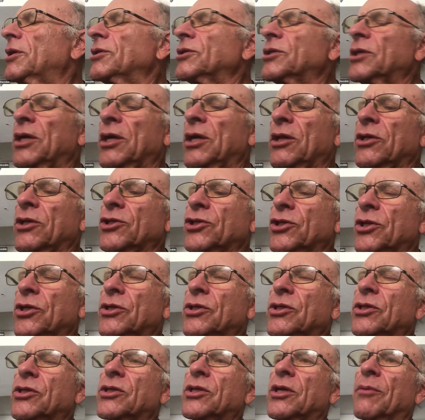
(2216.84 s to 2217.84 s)

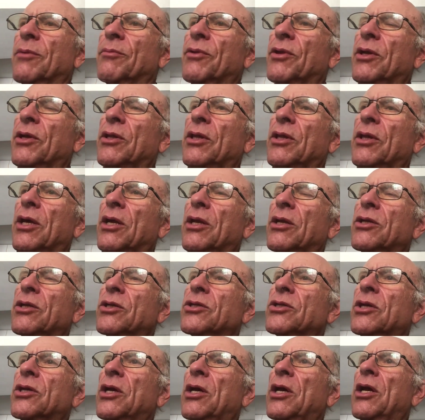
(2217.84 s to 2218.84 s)
intelligence, something that
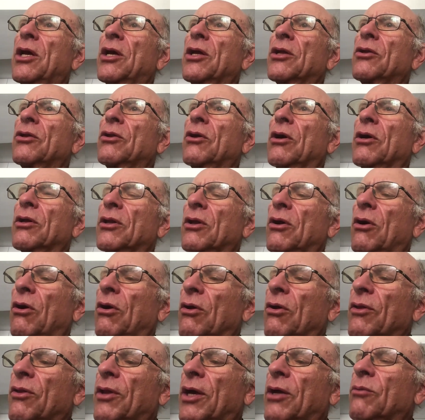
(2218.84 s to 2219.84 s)
is not
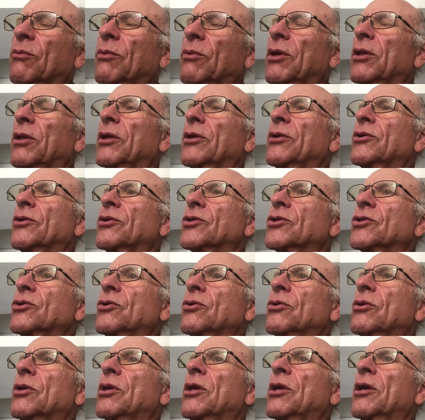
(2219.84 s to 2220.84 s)
all that well
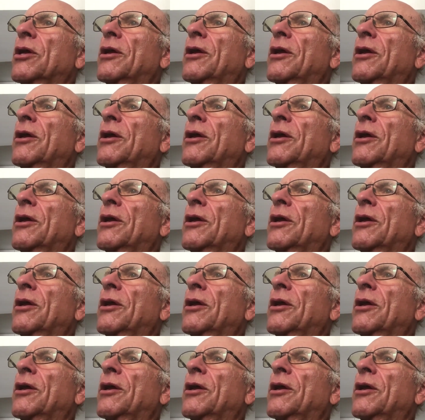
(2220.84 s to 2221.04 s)
understood,